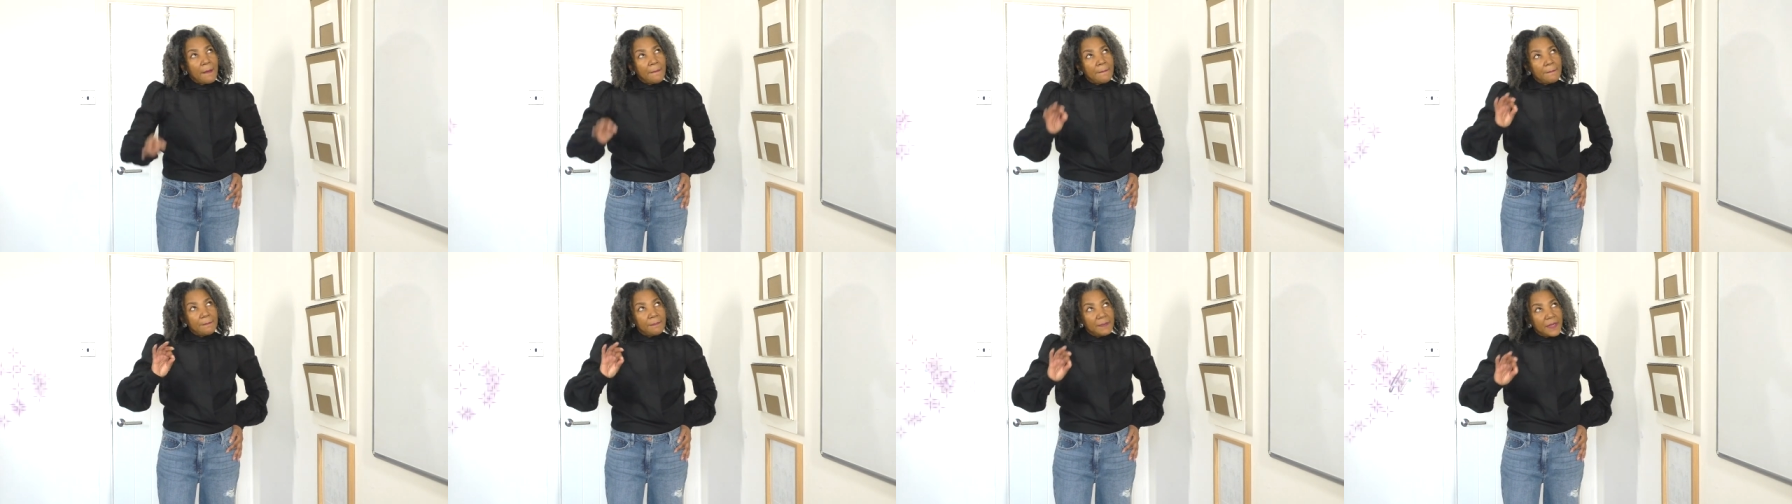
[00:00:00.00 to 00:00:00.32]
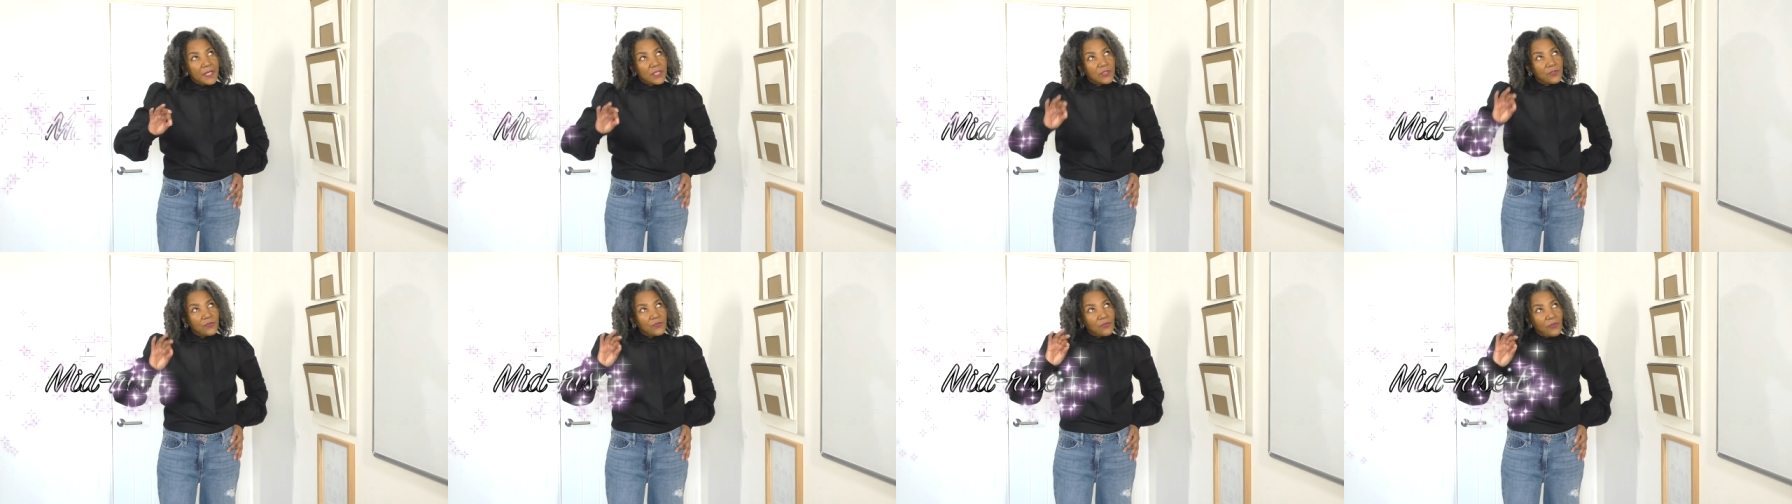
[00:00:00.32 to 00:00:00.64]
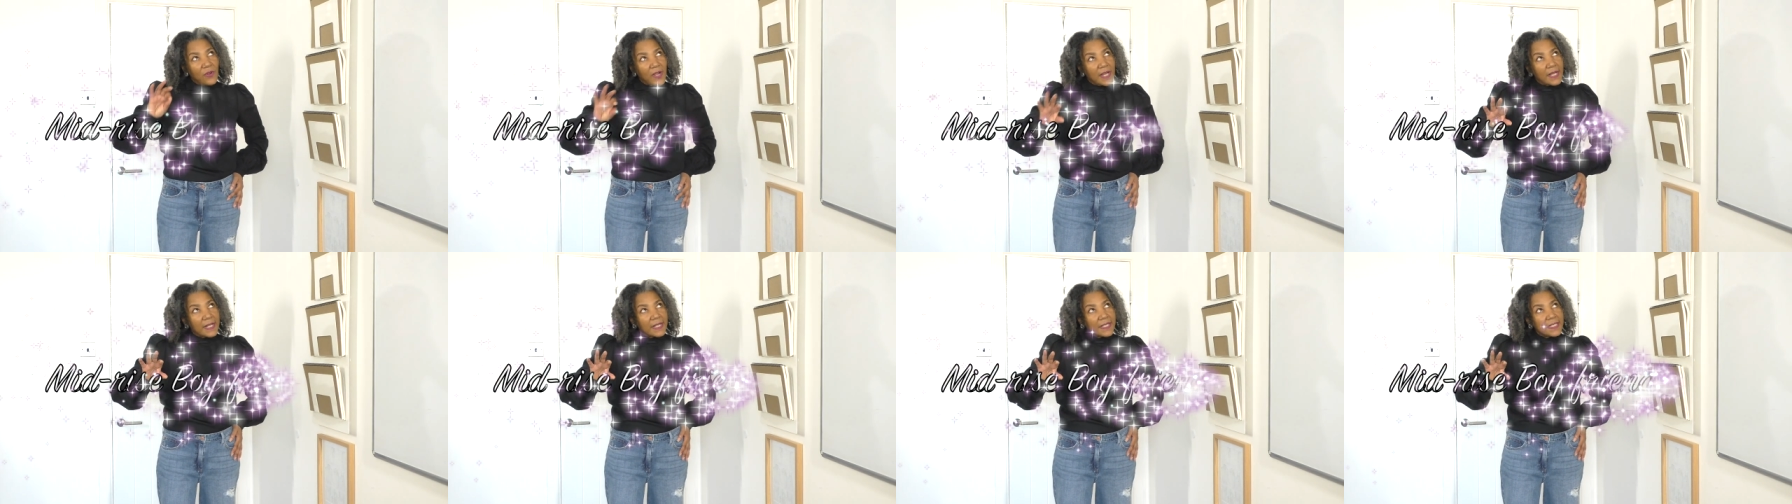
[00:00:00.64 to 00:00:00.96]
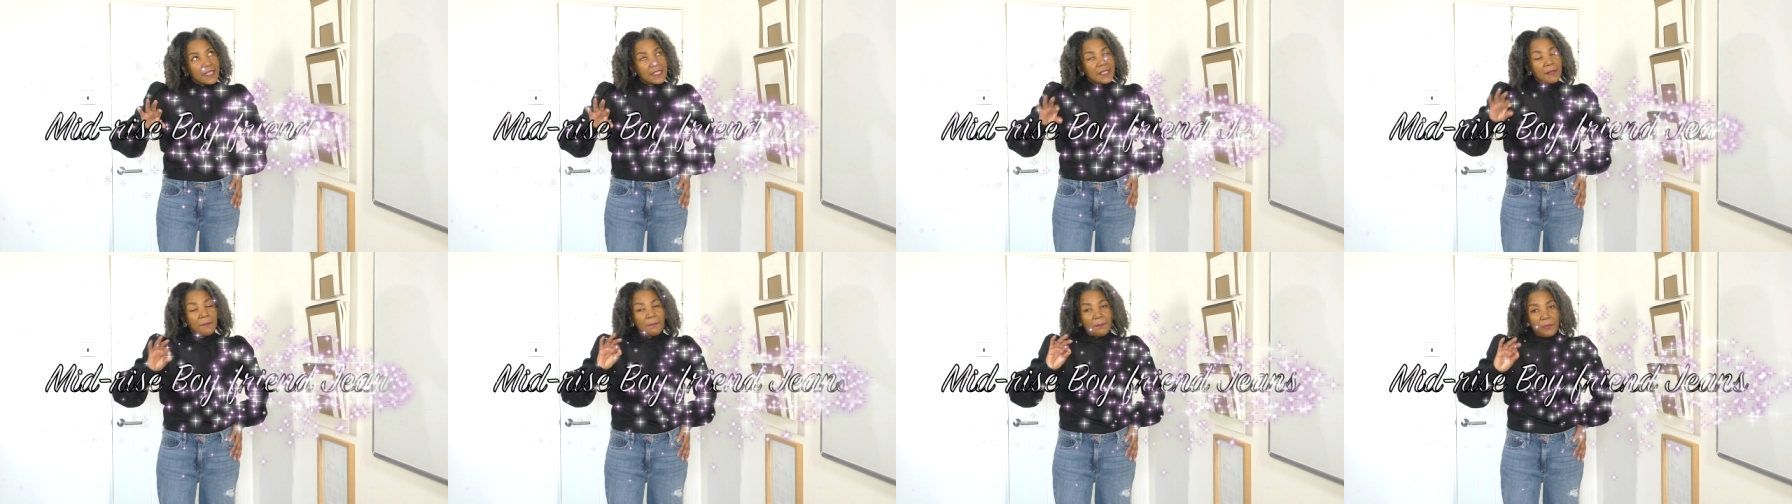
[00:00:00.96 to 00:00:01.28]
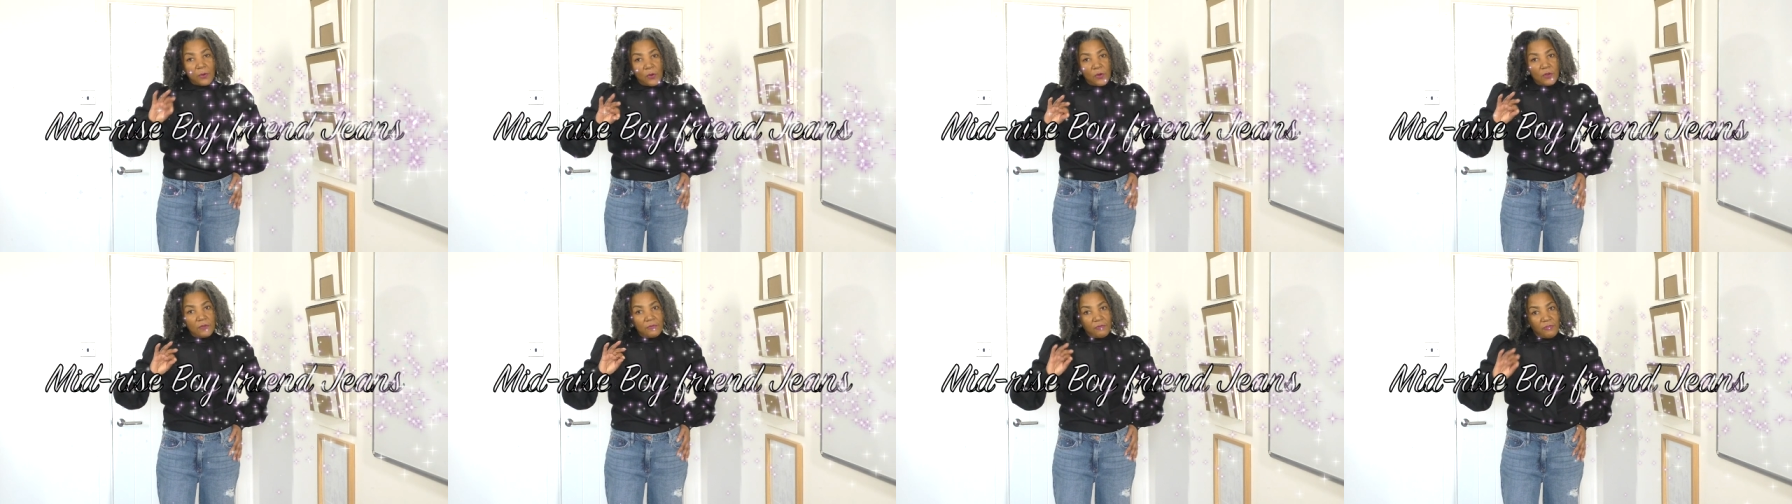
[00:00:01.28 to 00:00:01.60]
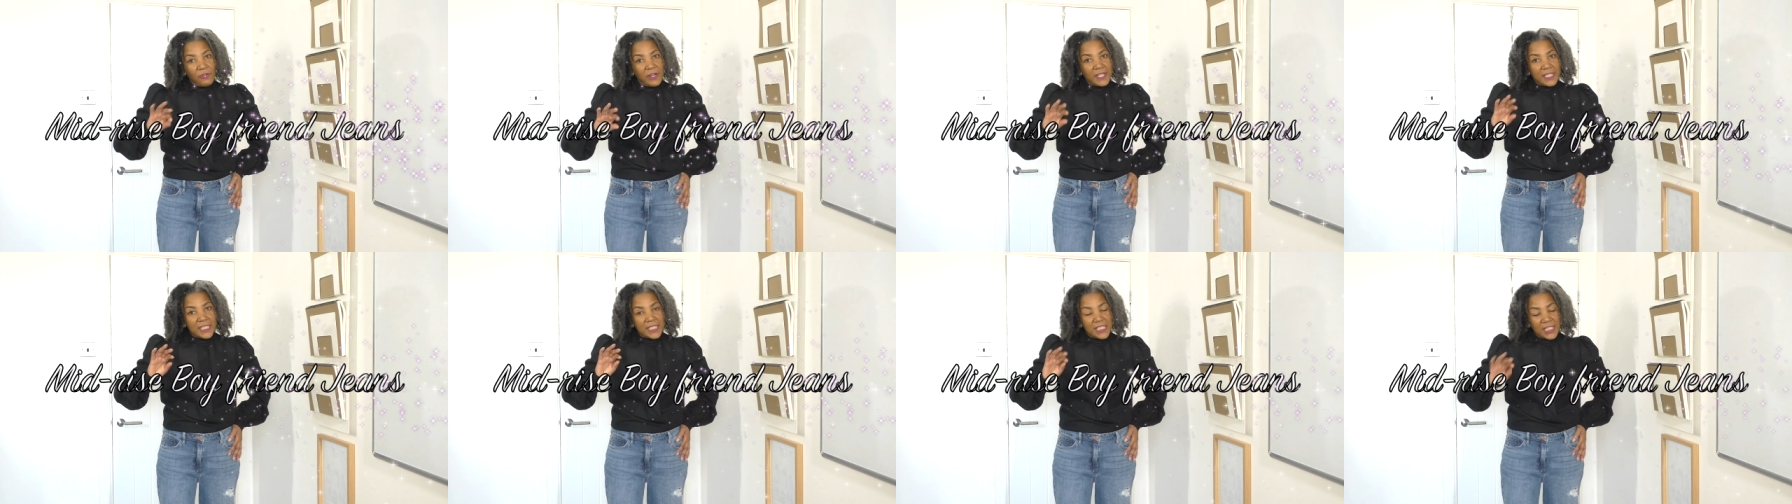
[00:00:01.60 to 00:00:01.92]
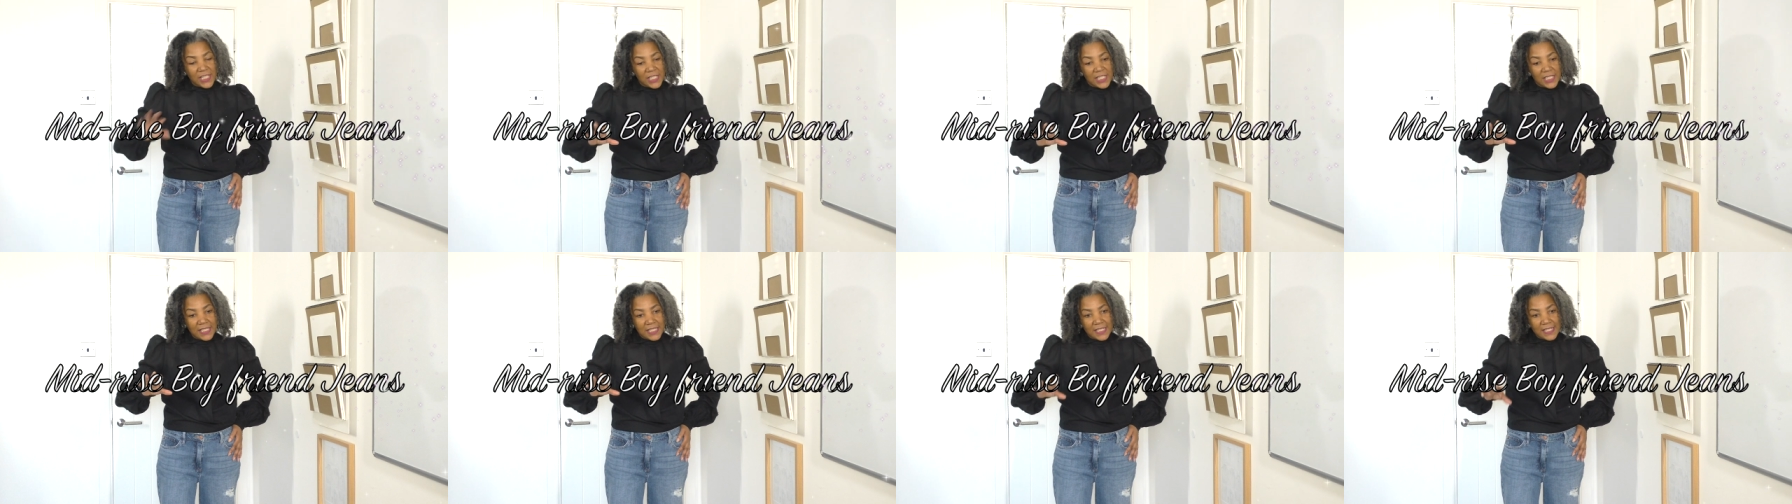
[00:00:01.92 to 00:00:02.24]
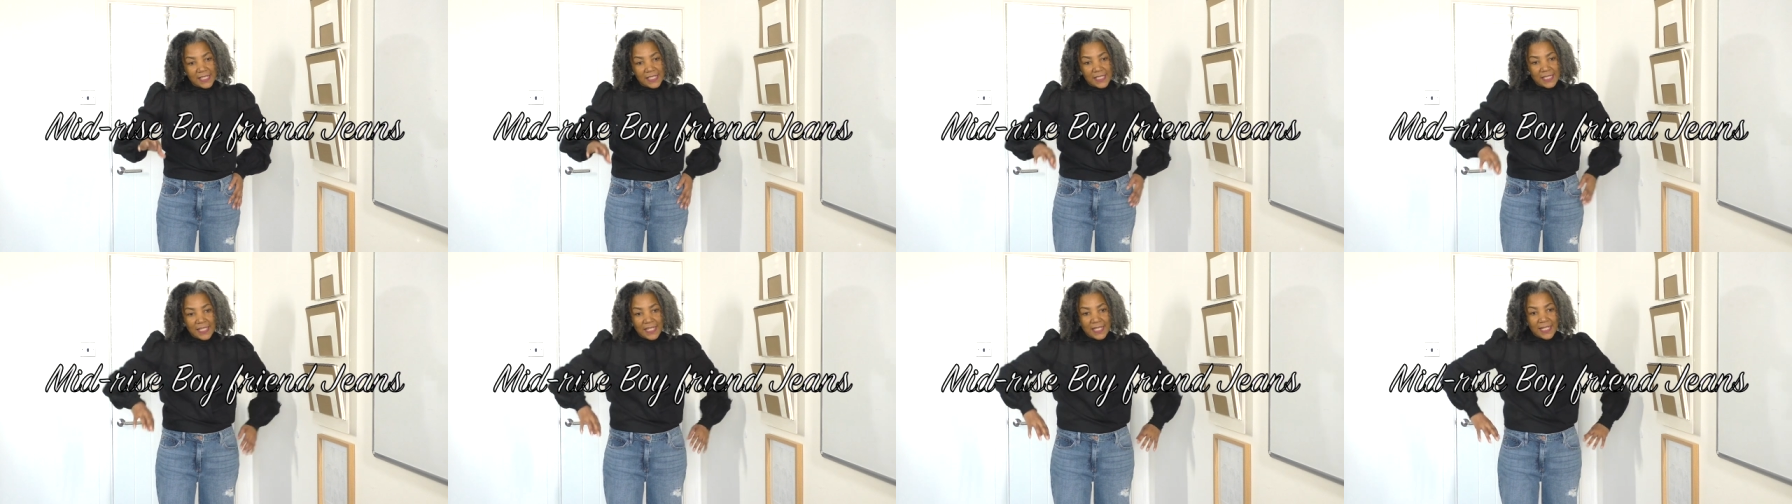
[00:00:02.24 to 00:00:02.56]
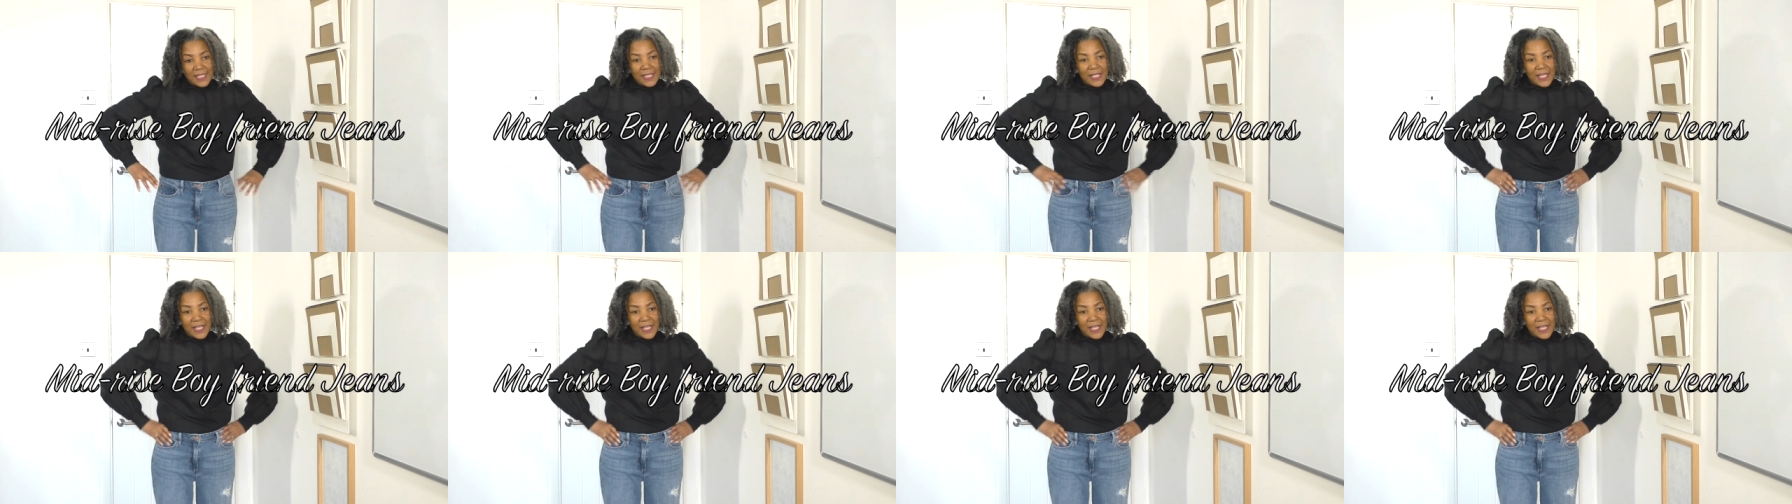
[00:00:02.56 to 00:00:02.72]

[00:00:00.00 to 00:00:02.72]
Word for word: mid-rise boyfriend jeans.